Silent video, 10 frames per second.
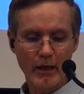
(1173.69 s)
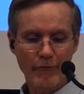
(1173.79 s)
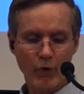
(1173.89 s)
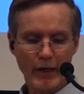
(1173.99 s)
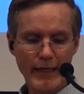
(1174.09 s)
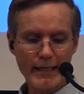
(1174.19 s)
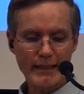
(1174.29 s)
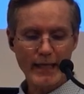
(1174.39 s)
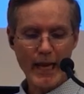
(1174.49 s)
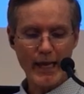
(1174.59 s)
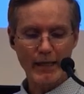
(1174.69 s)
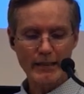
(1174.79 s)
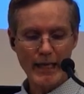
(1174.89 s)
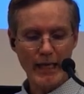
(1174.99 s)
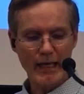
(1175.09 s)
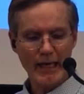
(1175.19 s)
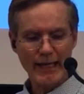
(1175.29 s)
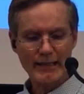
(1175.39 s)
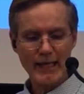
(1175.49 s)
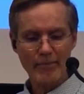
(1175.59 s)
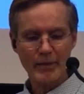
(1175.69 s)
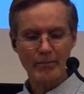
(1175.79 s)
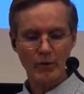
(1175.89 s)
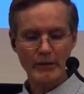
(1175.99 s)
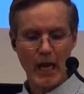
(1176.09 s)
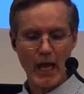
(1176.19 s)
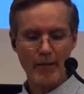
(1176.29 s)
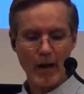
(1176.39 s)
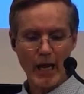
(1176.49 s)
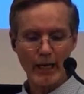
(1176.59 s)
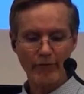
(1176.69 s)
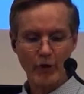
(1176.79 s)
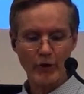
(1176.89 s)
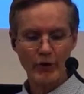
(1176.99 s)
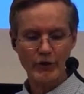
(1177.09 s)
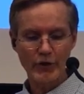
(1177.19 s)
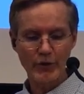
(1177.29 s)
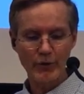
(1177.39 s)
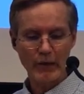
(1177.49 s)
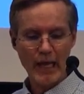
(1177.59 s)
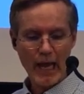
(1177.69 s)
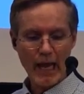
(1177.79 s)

For he says, In an acceptable time I have heard you,